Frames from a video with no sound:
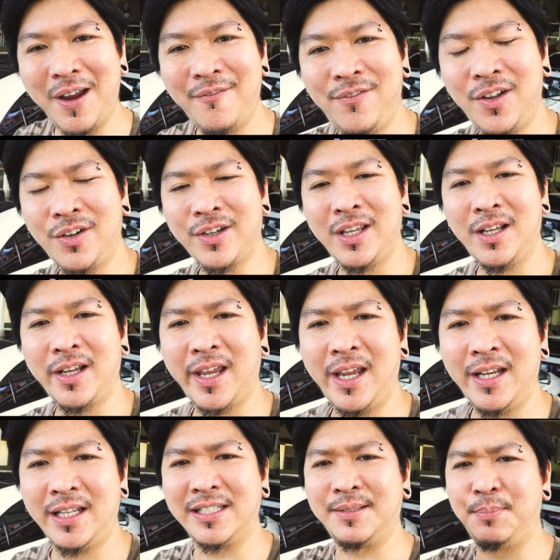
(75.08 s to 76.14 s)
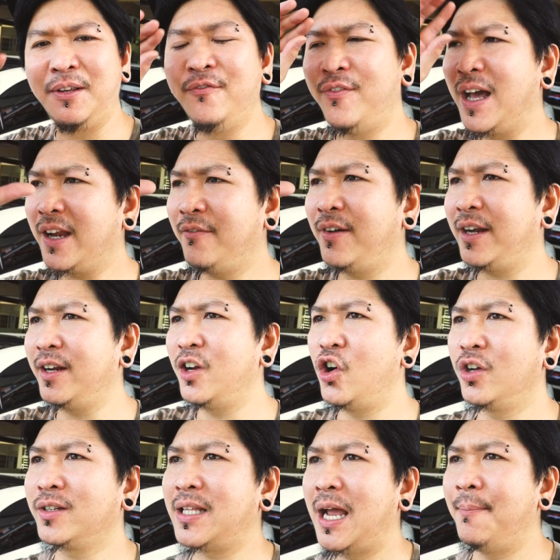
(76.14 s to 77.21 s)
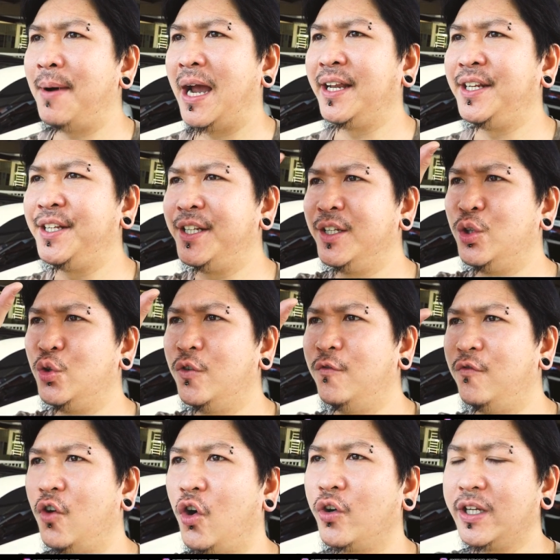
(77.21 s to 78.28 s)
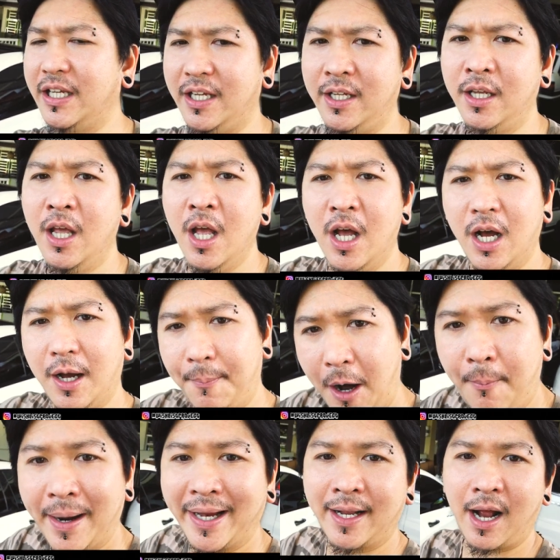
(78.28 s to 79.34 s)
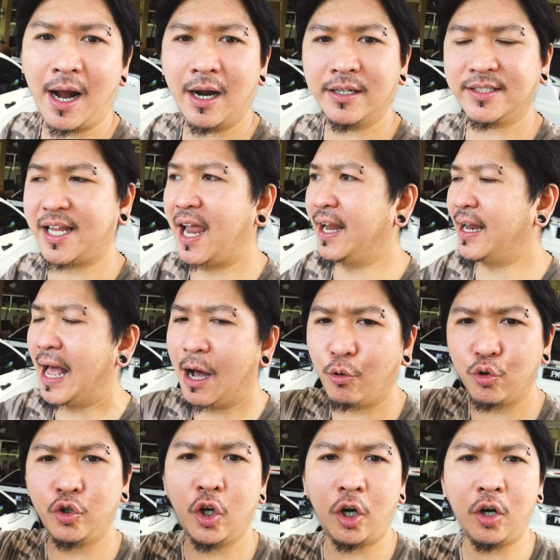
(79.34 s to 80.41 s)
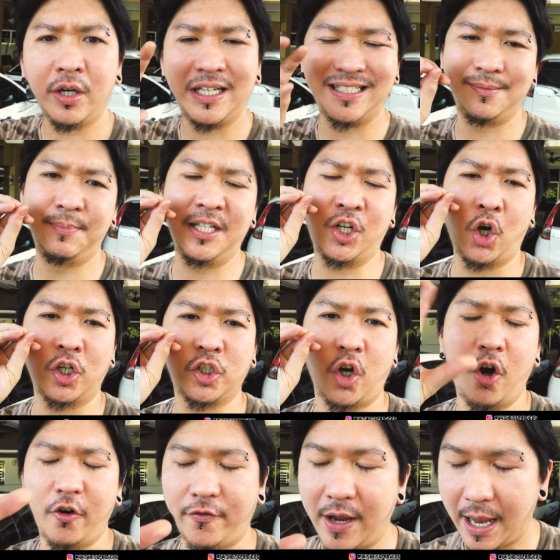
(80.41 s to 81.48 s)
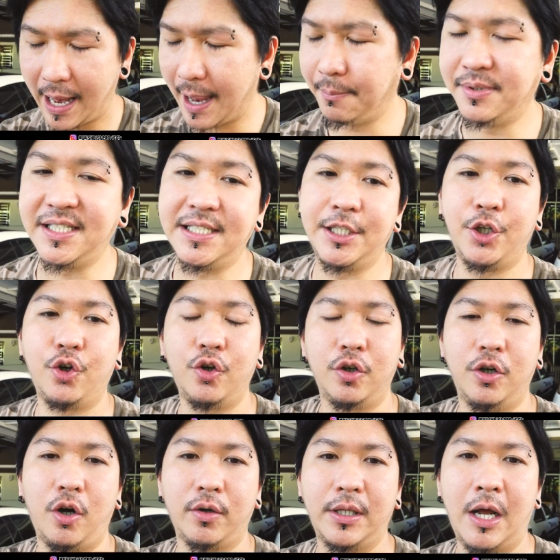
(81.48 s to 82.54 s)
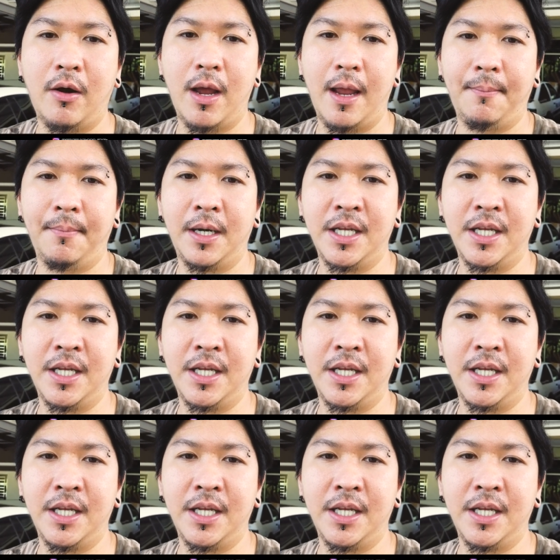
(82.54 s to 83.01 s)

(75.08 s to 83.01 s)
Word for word: to my vlogging again it's been very very long time I didn't do vlogging about my cars and outdoor is because of MCO lockdown at